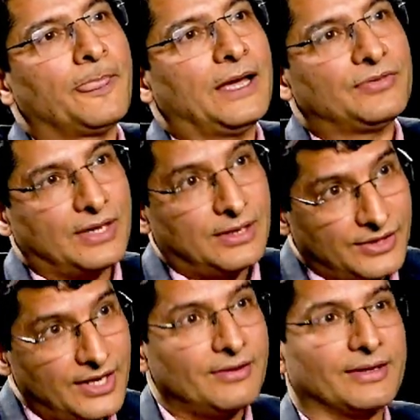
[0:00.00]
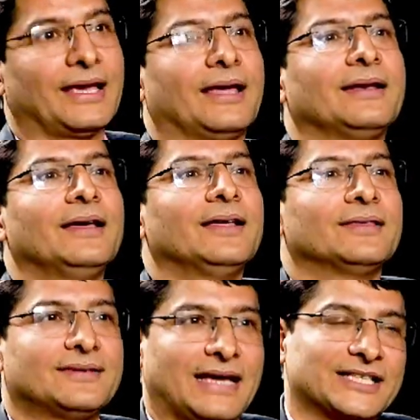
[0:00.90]
And there again,
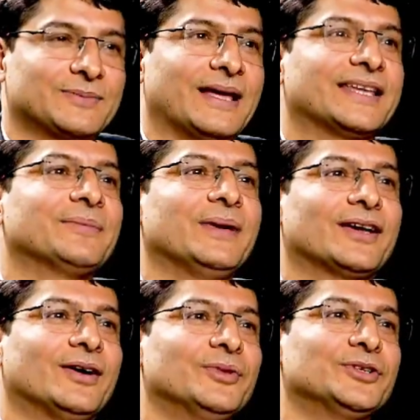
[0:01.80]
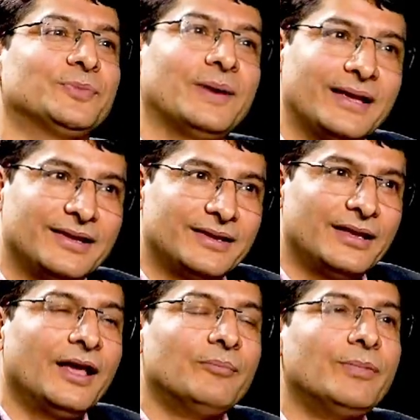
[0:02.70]
the tax planning may come into play.
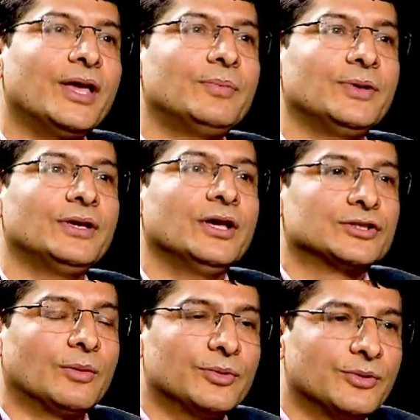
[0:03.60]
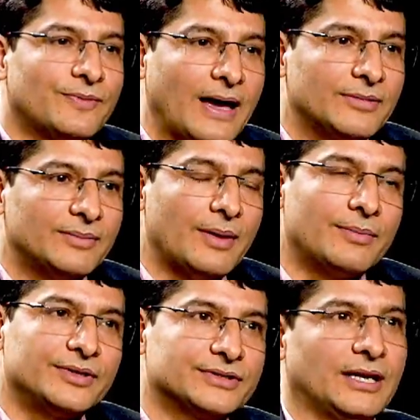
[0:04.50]
Maybe some of your family
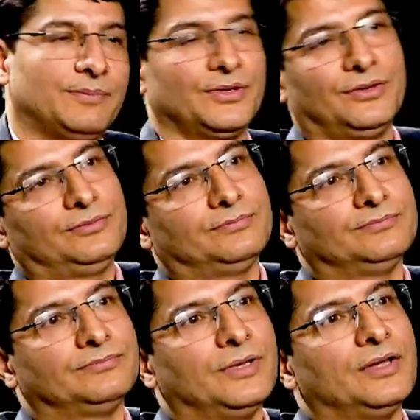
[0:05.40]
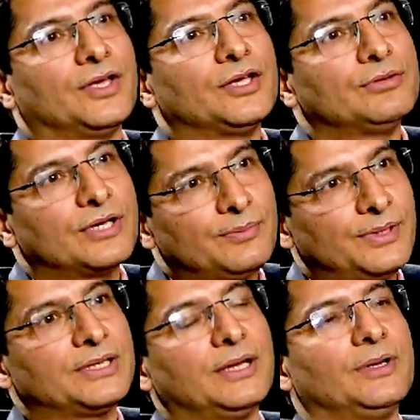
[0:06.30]
member is helping you. There you can
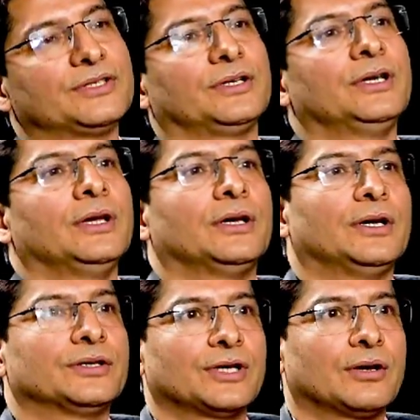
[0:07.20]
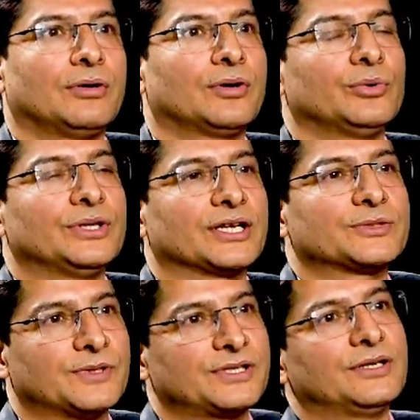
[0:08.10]
bring them as a shareholder with X
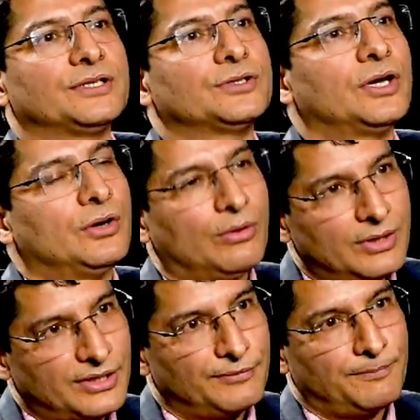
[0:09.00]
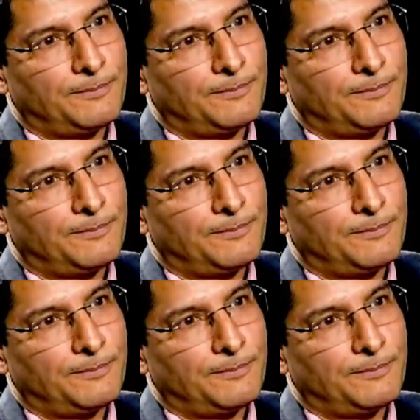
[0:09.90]
percentage holding.